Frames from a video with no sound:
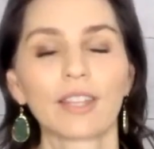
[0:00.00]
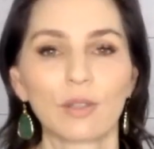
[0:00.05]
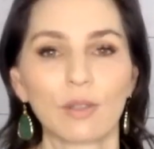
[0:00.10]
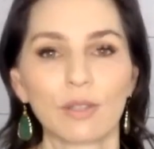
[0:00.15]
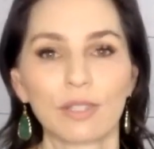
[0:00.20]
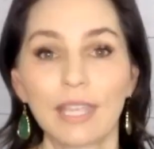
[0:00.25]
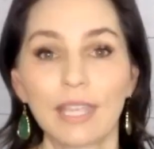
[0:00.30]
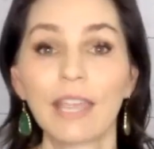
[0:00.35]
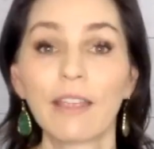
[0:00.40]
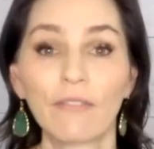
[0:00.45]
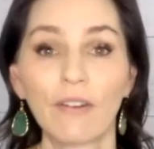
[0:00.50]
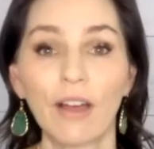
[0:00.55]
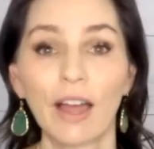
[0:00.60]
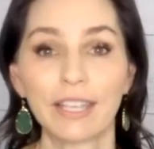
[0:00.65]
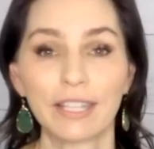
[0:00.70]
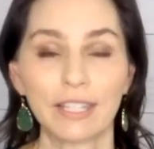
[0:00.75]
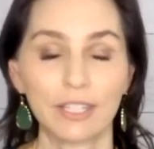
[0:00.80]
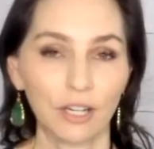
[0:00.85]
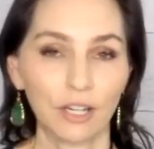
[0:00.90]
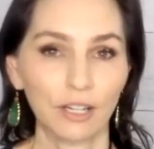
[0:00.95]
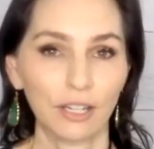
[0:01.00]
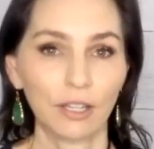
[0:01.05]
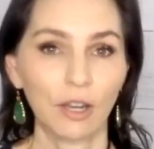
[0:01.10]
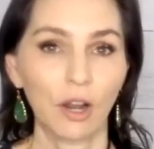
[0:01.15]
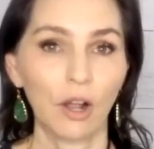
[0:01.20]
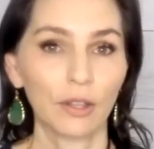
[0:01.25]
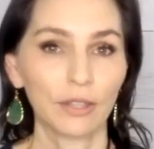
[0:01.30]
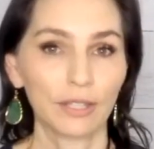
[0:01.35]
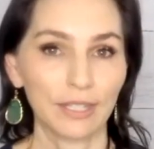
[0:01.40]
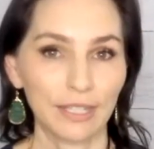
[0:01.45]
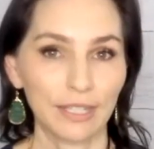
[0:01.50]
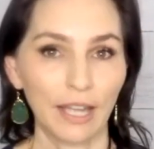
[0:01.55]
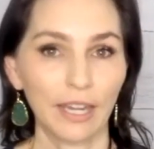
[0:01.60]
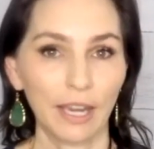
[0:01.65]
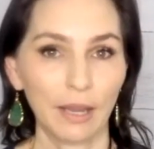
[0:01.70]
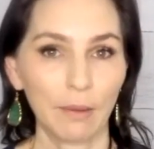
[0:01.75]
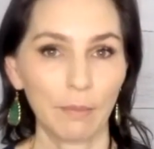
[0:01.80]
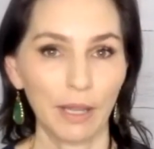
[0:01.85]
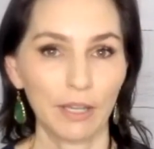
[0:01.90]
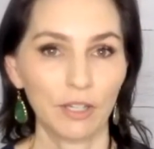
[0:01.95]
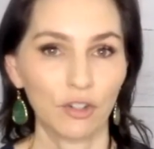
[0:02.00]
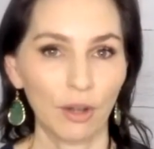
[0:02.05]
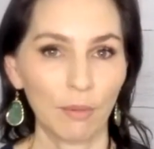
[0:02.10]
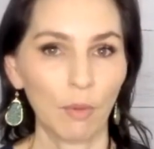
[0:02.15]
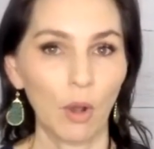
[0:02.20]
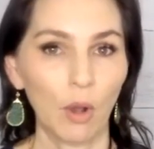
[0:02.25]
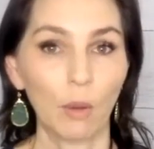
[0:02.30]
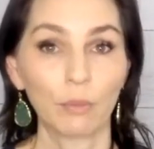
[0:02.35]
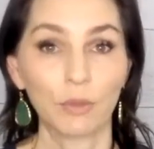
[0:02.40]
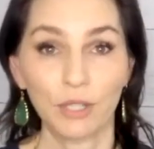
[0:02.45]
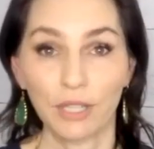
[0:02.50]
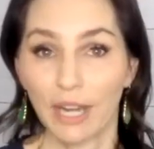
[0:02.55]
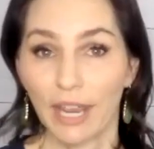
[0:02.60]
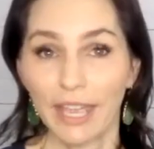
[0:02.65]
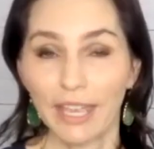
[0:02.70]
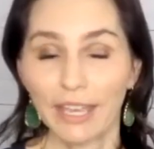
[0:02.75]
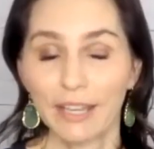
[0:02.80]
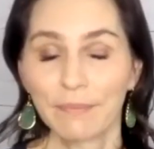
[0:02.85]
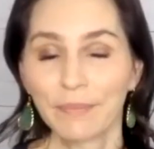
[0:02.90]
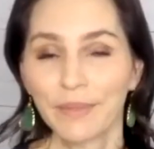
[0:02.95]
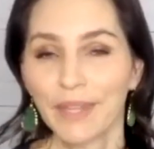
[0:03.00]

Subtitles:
So say if I started on designing my dream home today,